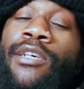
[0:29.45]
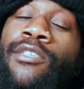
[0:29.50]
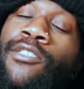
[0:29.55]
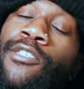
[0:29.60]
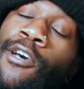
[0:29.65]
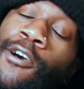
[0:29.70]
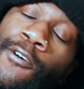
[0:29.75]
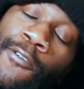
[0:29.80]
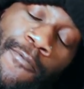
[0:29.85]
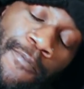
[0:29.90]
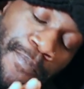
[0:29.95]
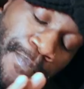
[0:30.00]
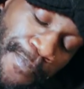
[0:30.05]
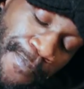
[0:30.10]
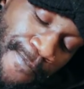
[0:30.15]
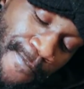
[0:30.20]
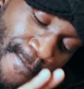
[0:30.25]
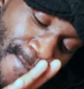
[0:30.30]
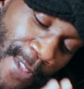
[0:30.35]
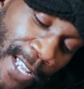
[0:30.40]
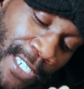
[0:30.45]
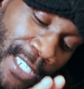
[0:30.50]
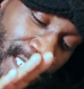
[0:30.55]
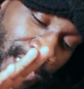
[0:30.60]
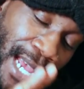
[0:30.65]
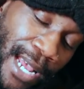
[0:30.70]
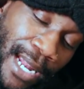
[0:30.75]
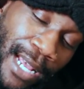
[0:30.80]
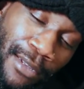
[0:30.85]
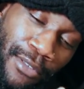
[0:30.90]
So
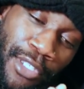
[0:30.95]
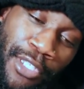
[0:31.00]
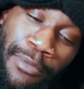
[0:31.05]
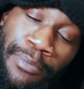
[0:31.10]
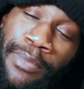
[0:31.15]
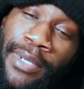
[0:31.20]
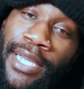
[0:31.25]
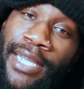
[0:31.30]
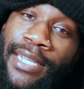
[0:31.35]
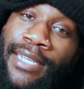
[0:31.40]
shout out to me.